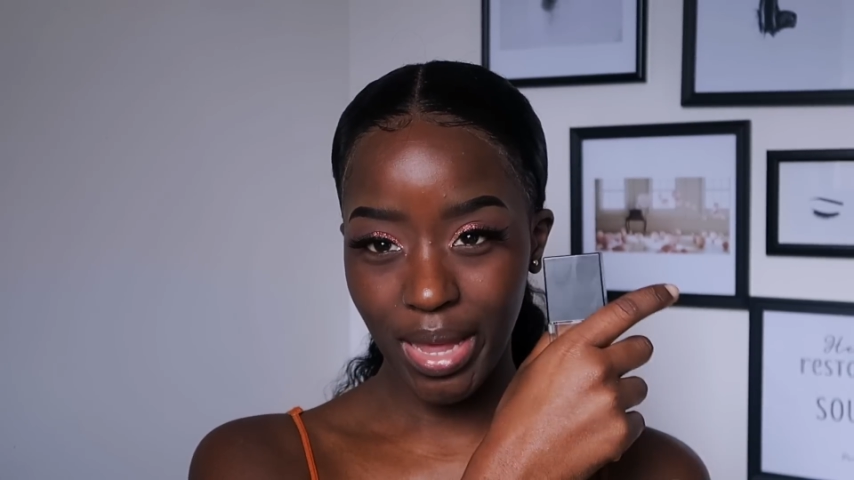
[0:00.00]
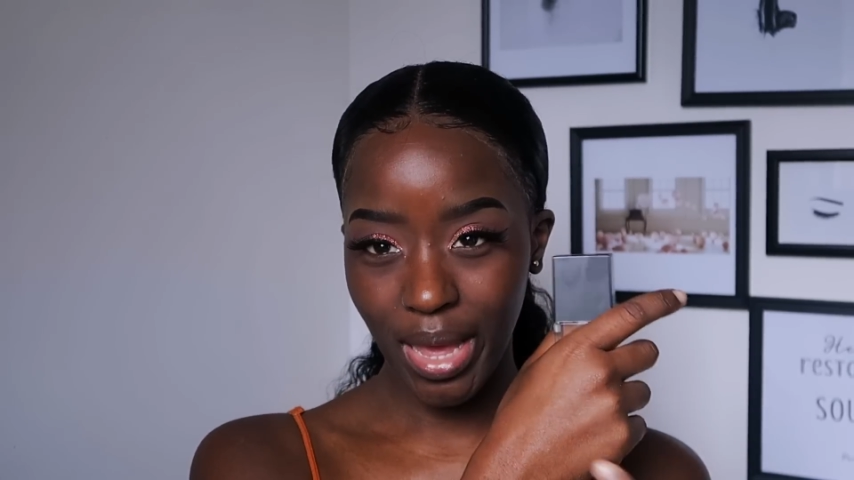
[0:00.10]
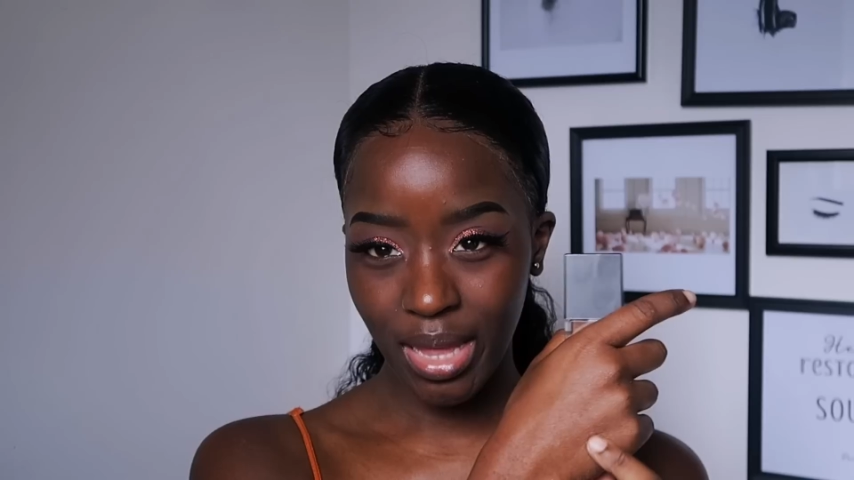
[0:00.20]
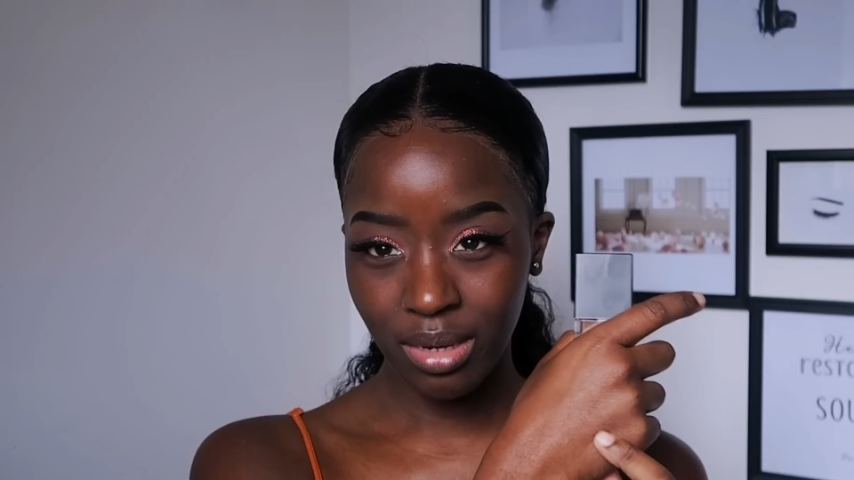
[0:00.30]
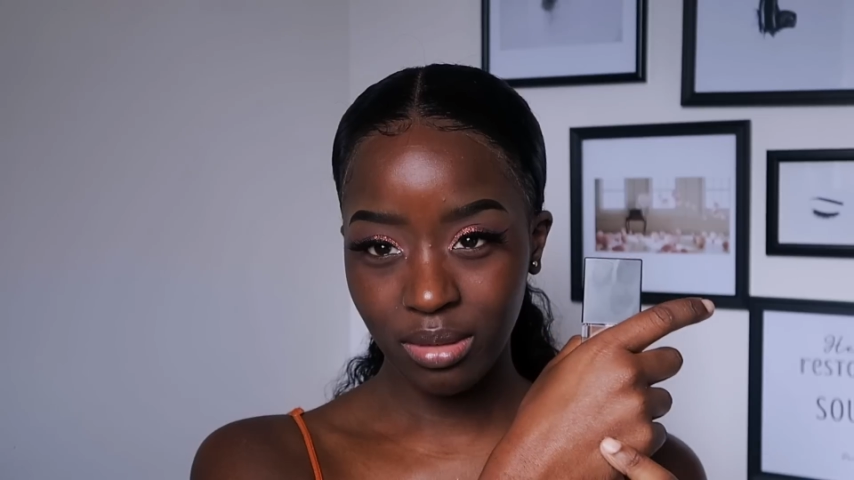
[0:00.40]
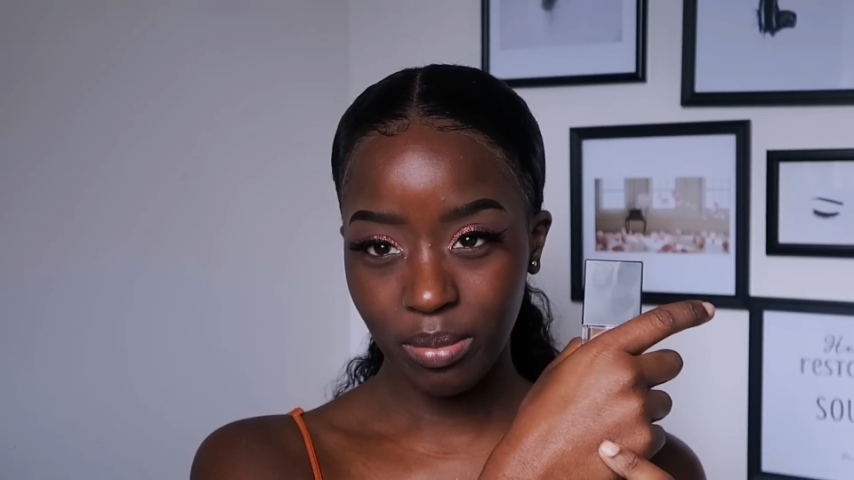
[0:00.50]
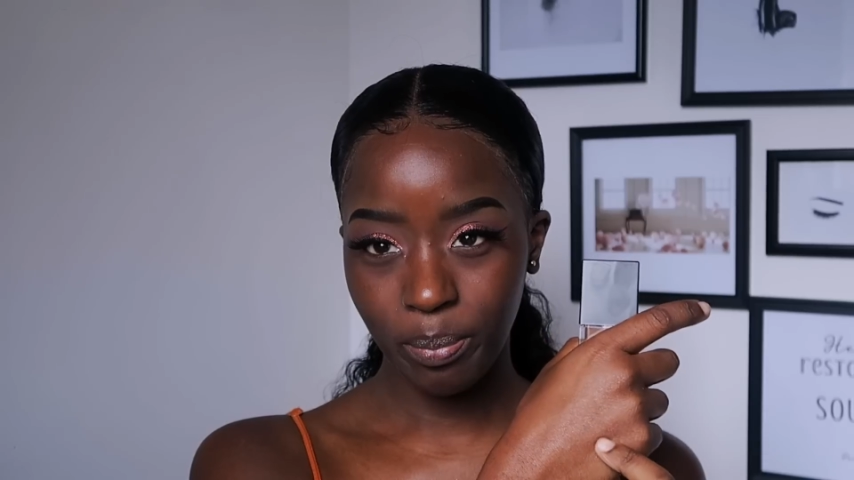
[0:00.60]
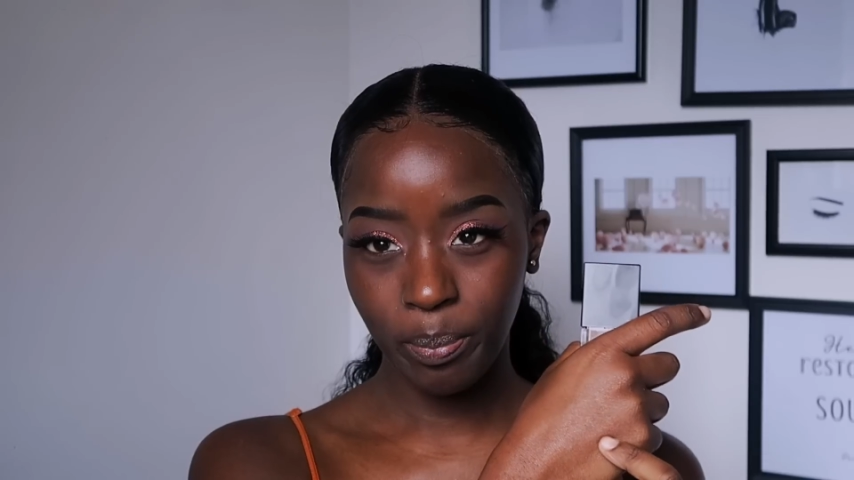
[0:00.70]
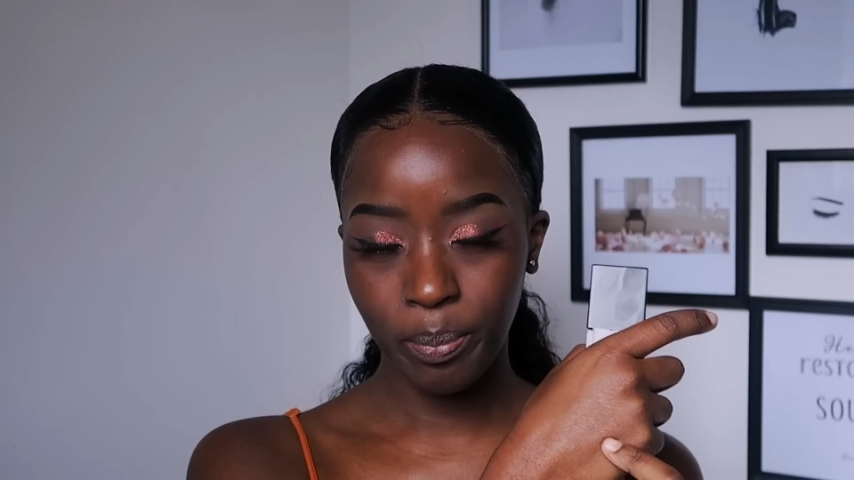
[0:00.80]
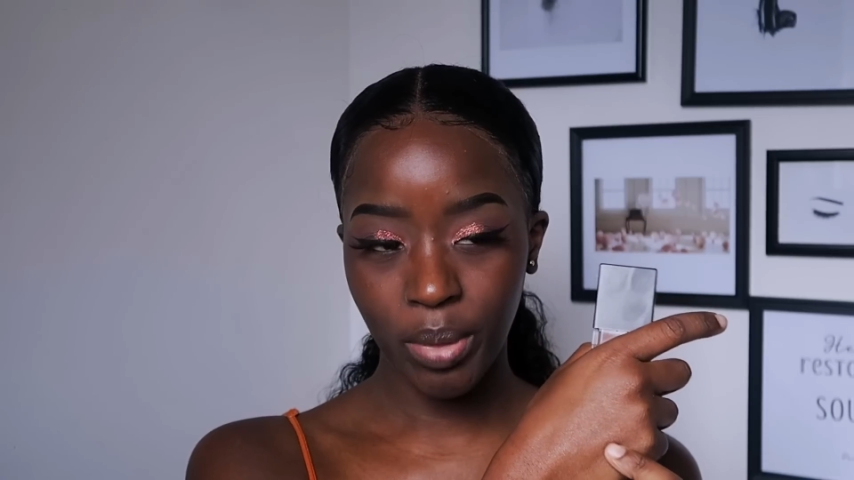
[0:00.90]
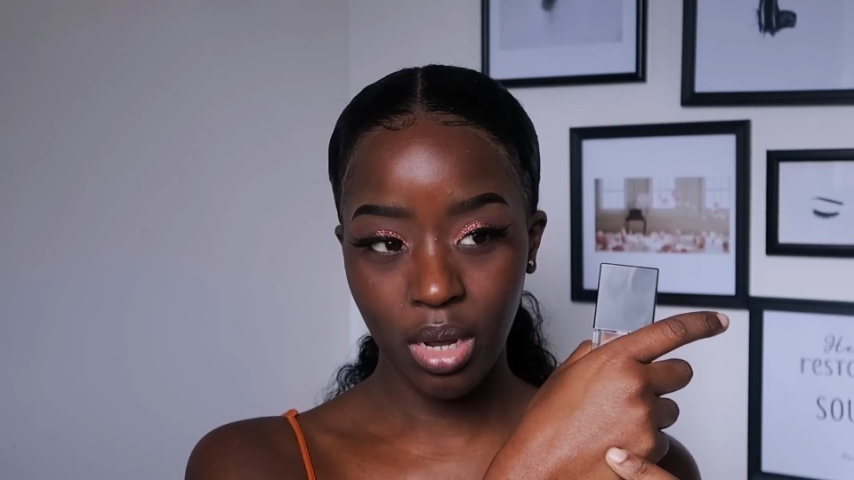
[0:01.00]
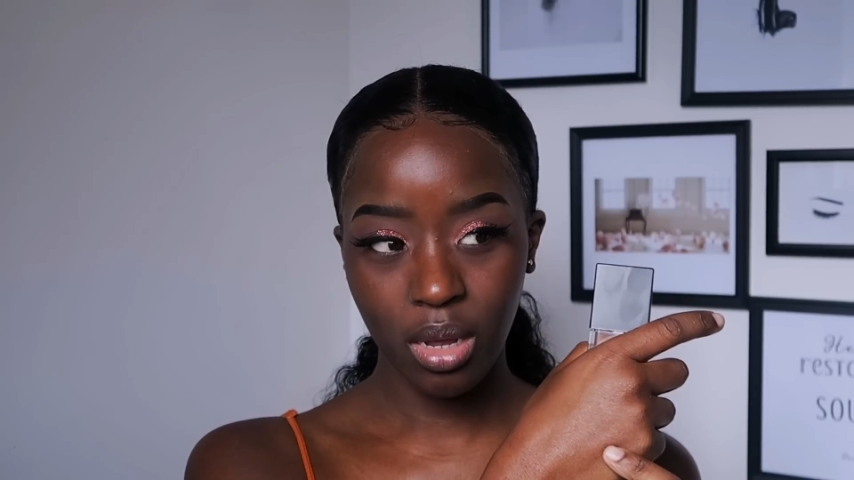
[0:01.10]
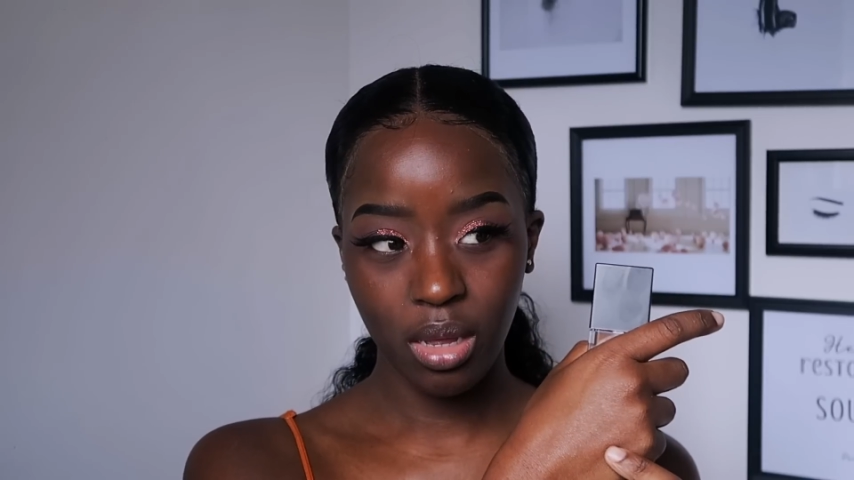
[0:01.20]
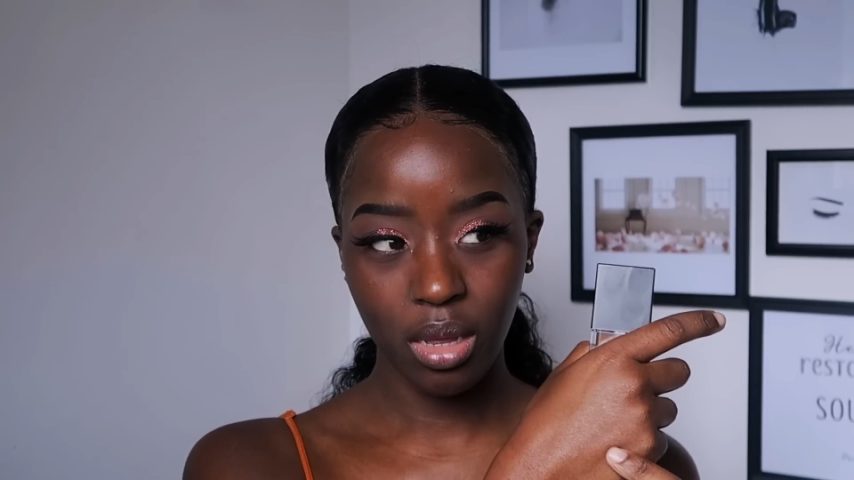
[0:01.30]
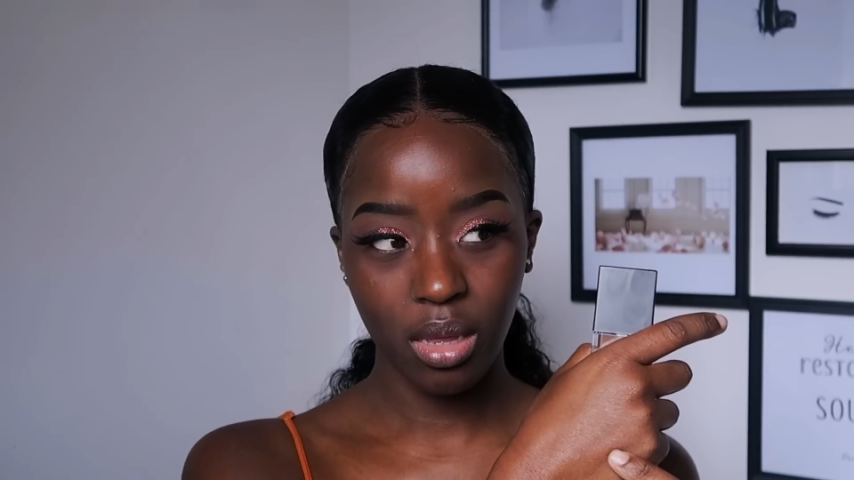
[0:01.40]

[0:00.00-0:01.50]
hand, but